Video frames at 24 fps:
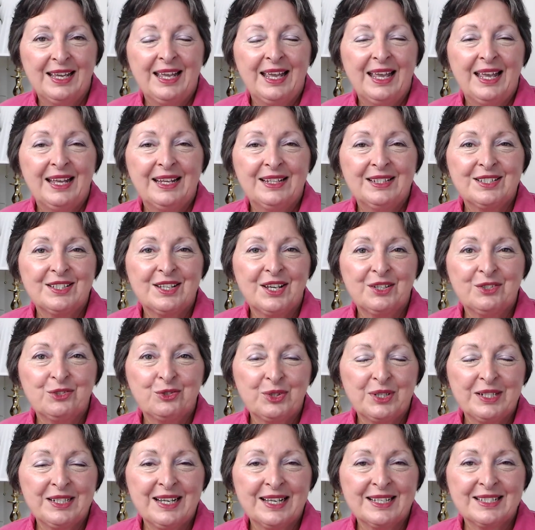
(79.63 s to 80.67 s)
and
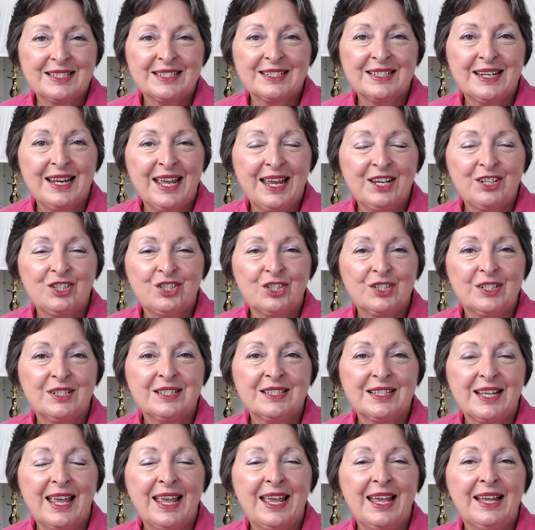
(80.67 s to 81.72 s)
sundry destinations,
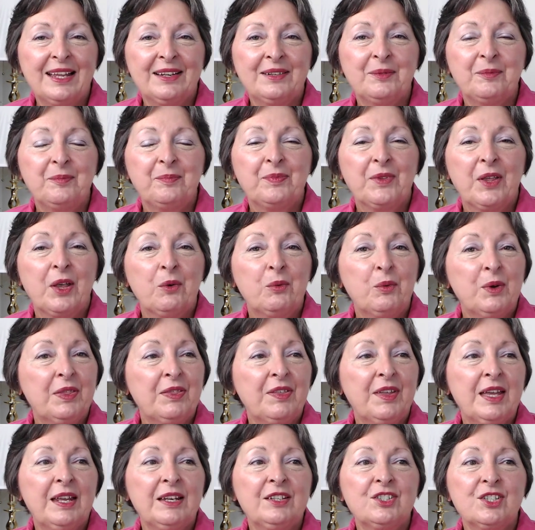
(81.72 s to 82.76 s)
and
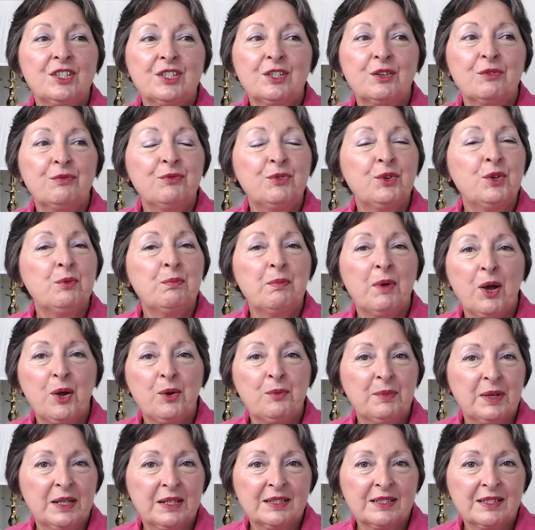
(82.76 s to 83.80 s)
within just a few
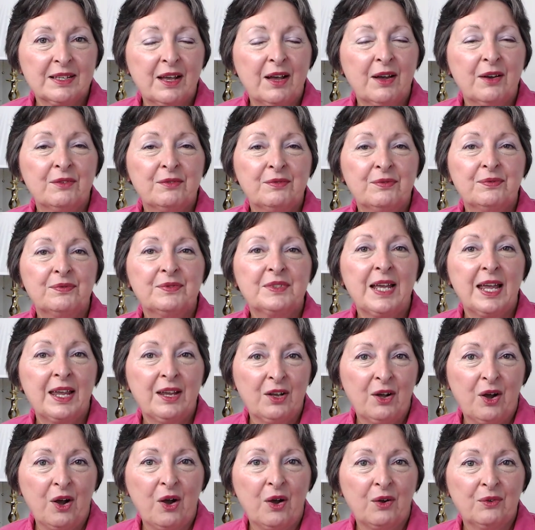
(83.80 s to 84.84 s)
moments of
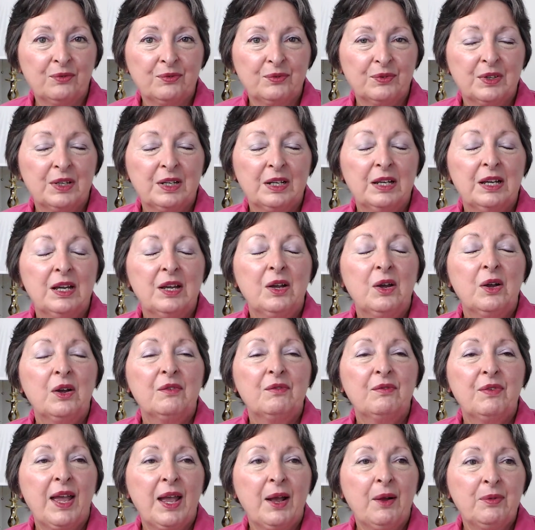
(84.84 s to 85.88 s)
takeoff,
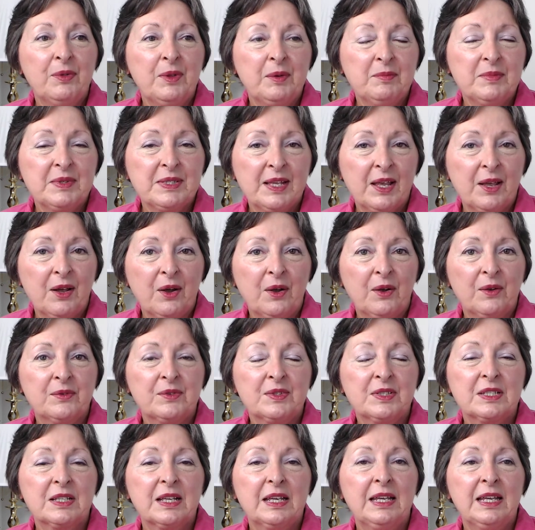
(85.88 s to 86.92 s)
found
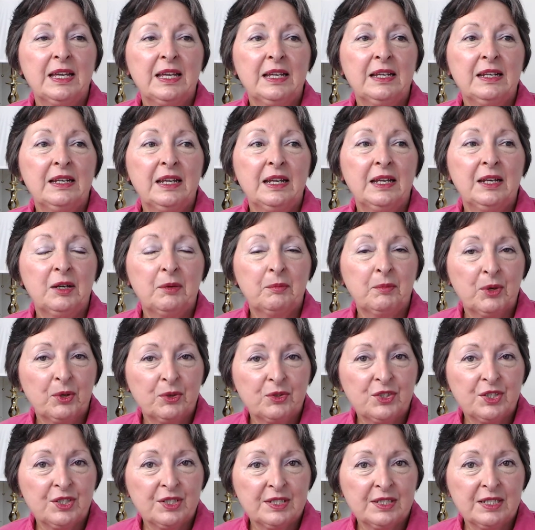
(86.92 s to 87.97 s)
themselves in an
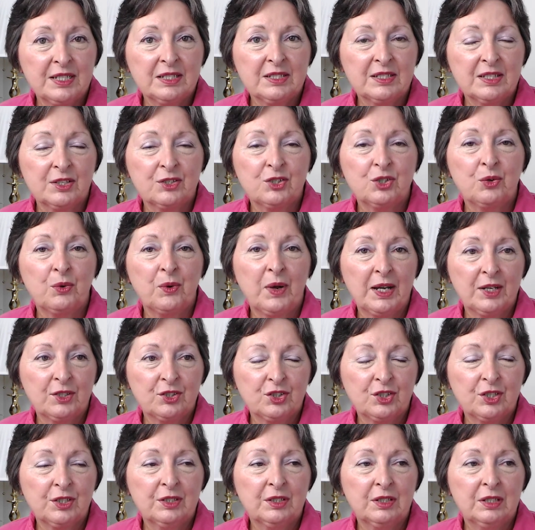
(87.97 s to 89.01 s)
emergency
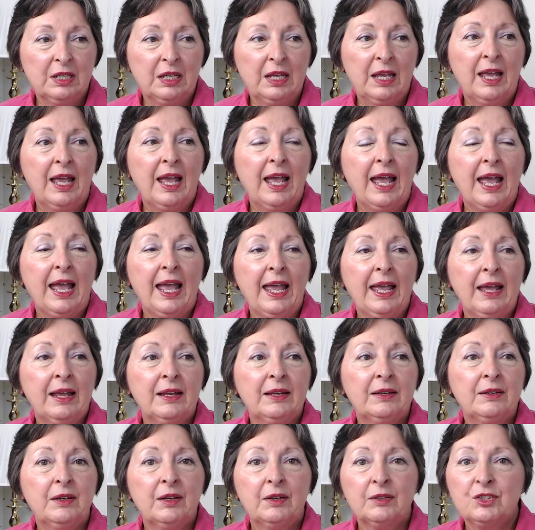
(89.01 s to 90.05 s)
situation
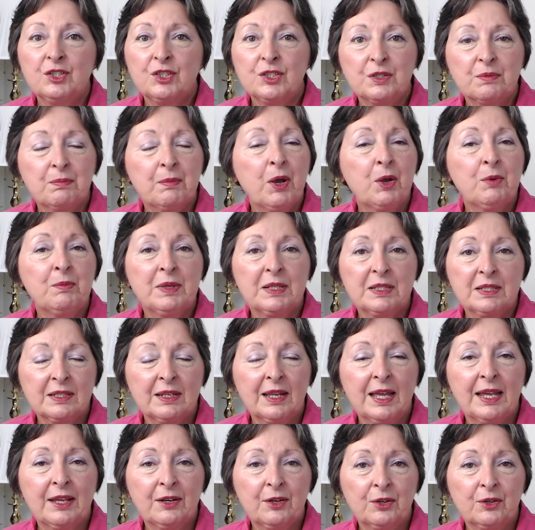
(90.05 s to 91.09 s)
and just moments
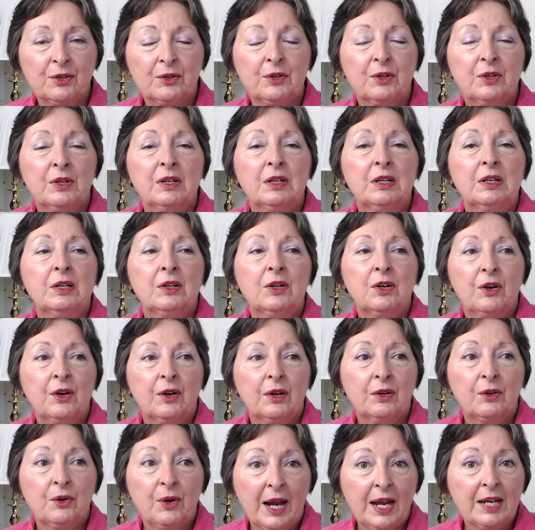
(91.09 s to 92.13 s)
later
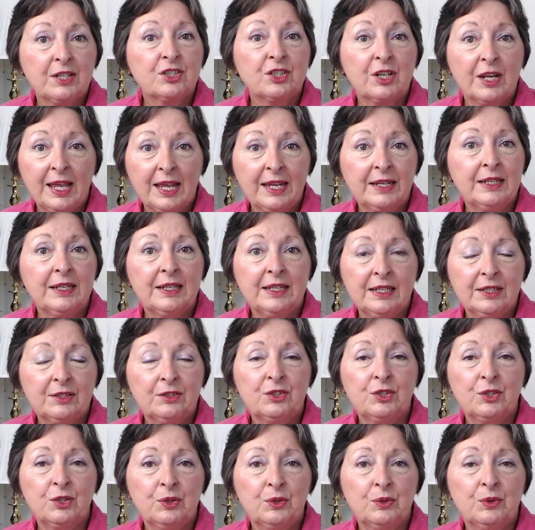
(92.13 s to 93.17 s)
crash landed
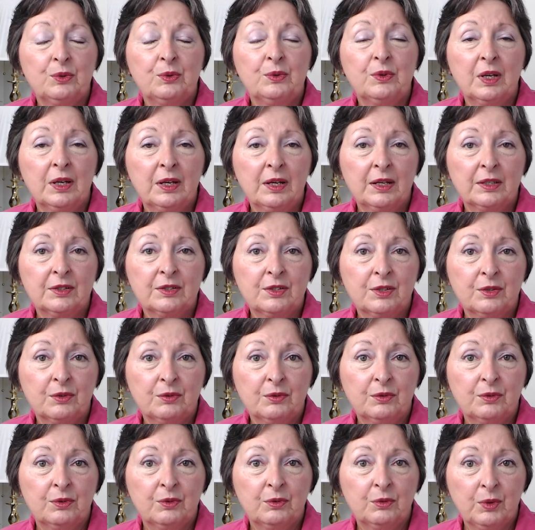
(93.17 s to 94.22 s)
into the
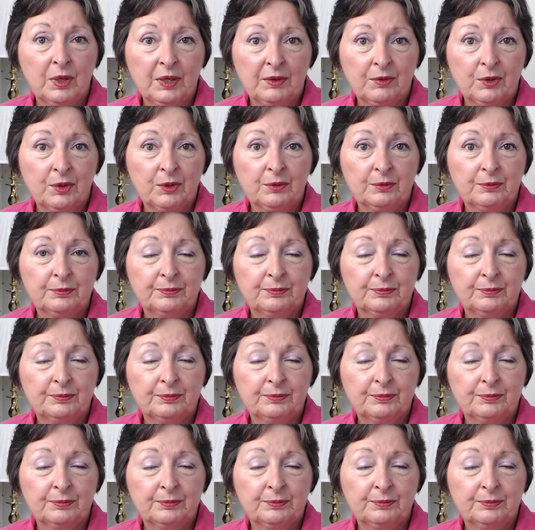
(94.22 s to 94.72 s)
Hudson River.